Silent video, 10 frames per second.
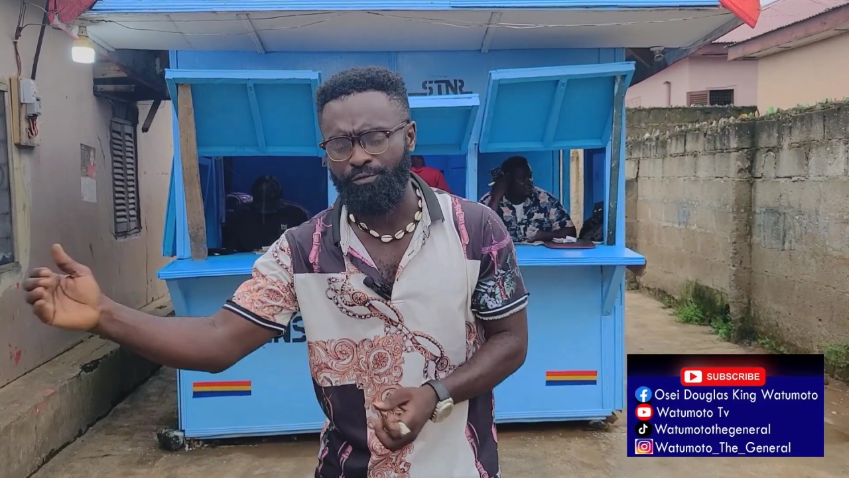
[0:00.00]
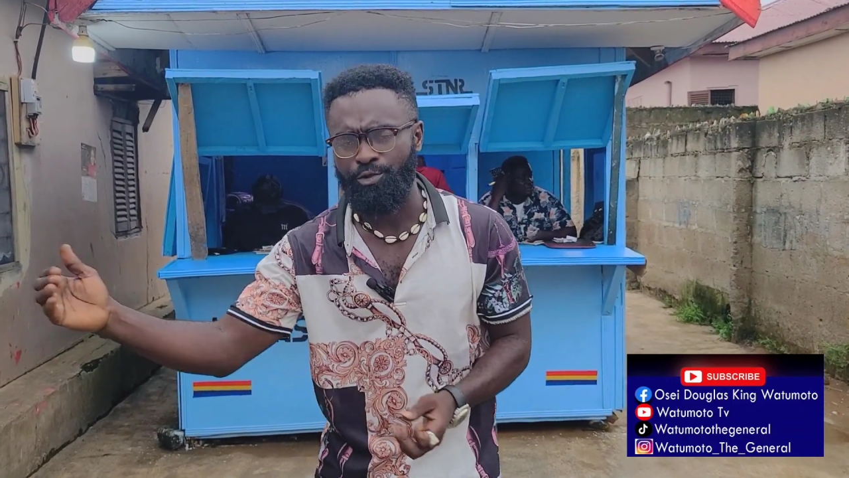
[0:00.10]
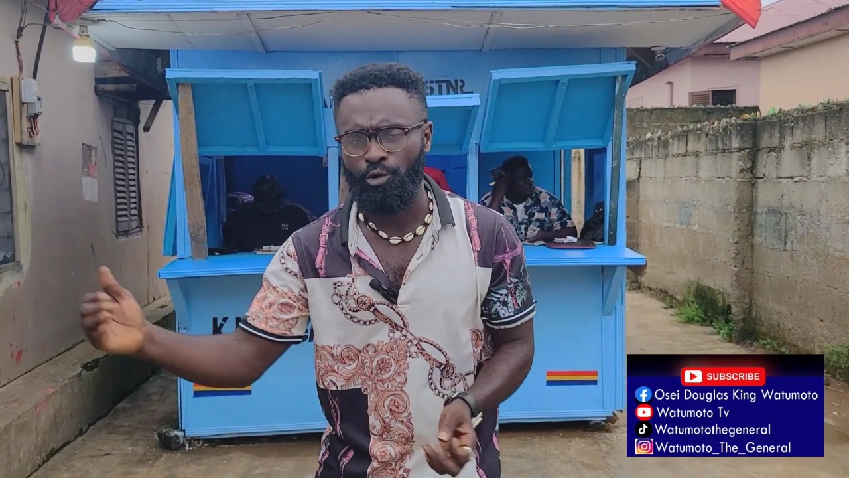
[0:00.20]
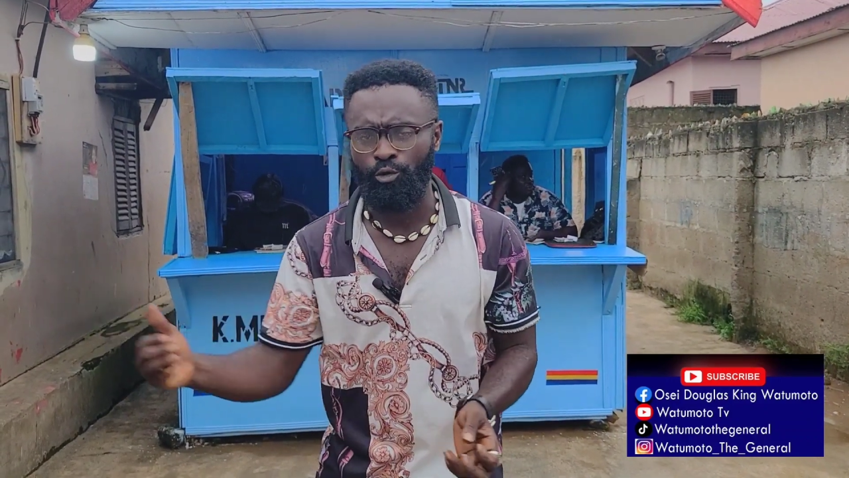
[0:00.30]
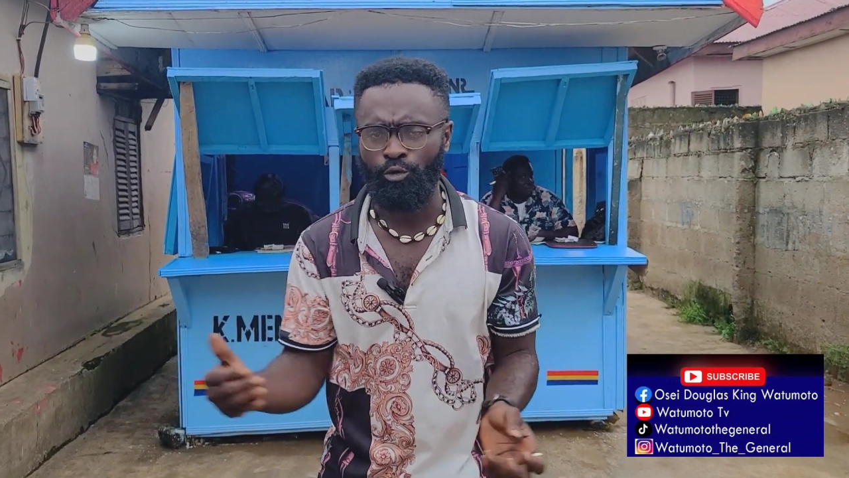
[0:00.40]

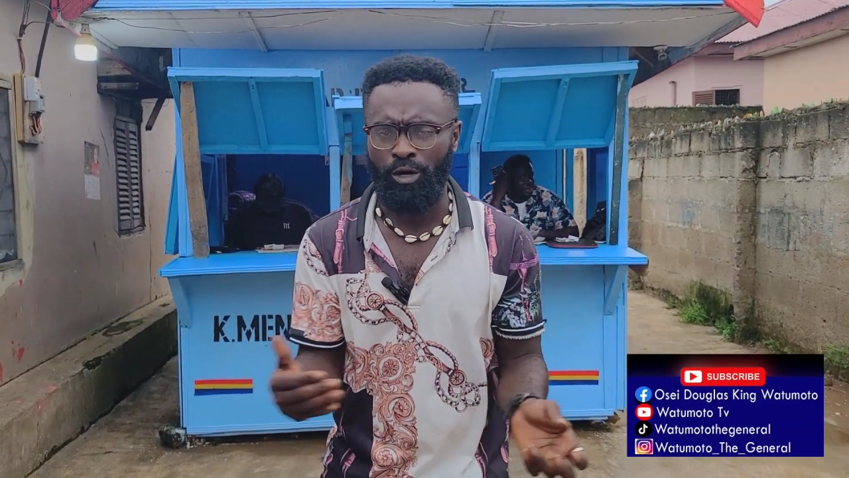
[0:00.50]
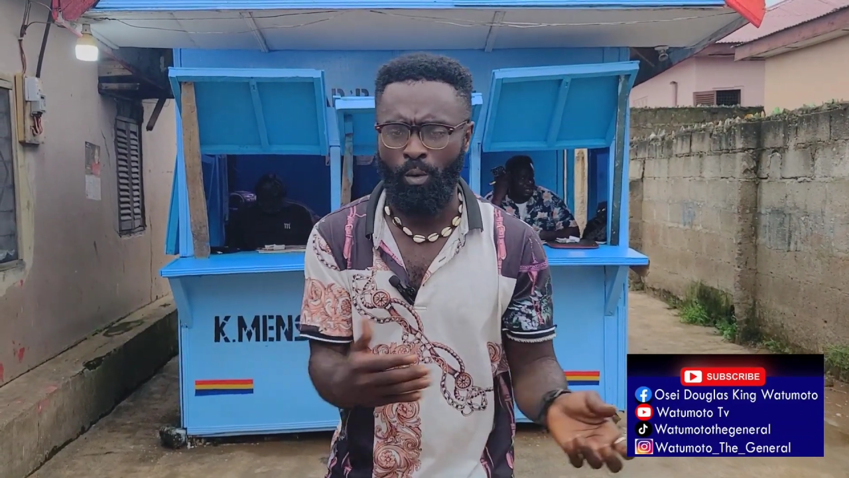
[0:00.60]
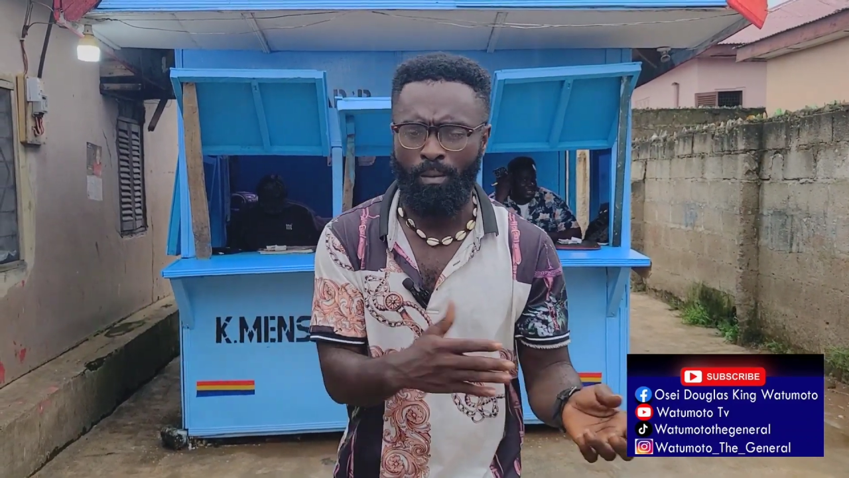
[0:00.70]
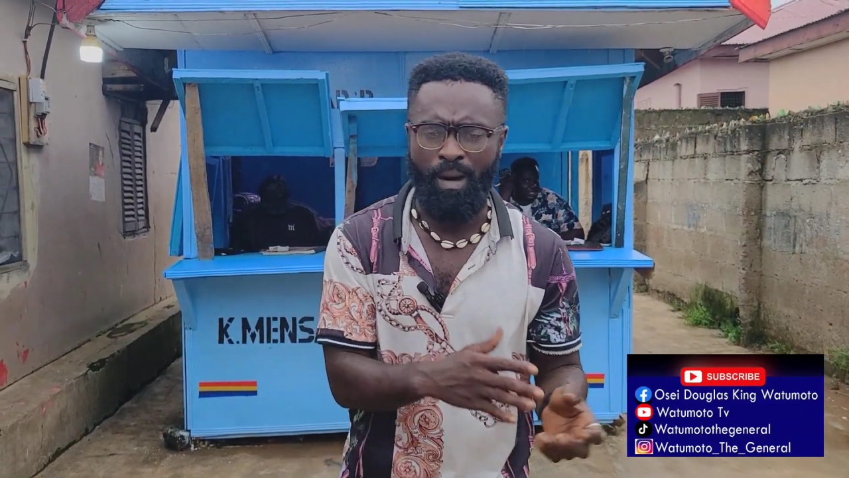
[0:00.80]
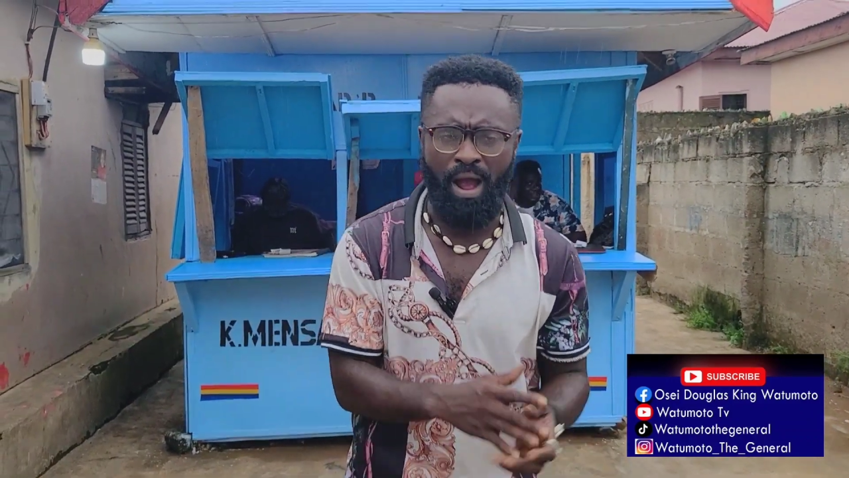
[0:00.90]
video no
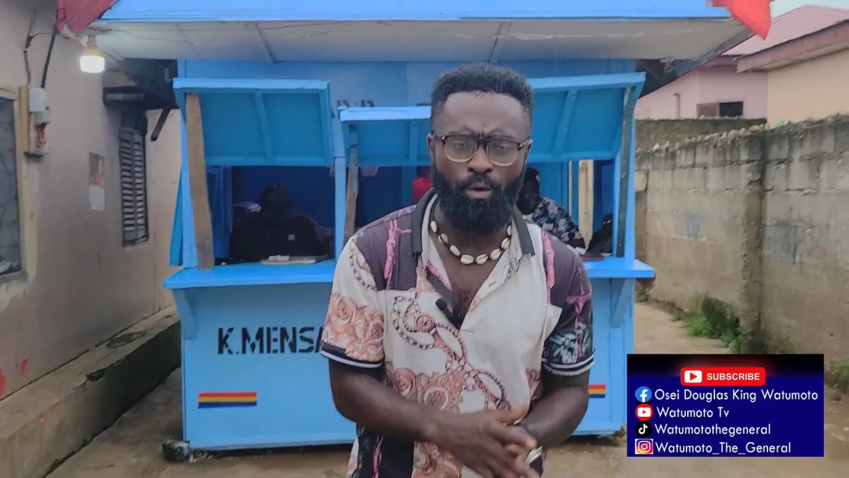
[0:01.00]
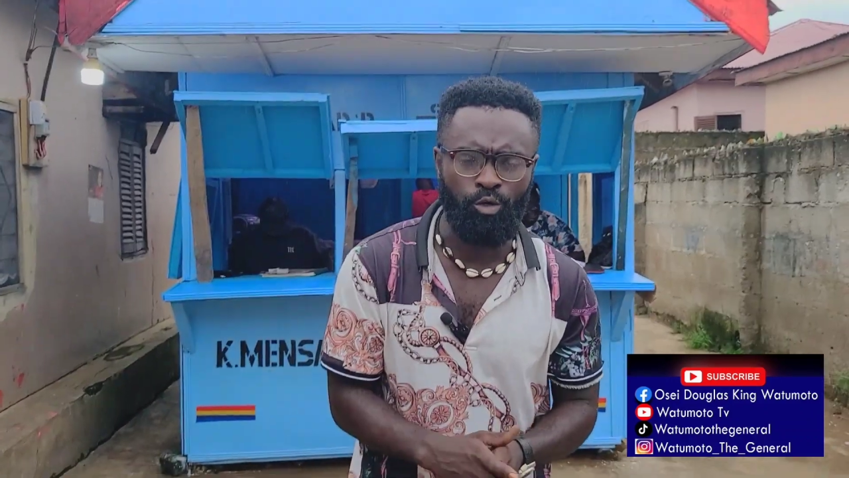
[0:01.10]
na waba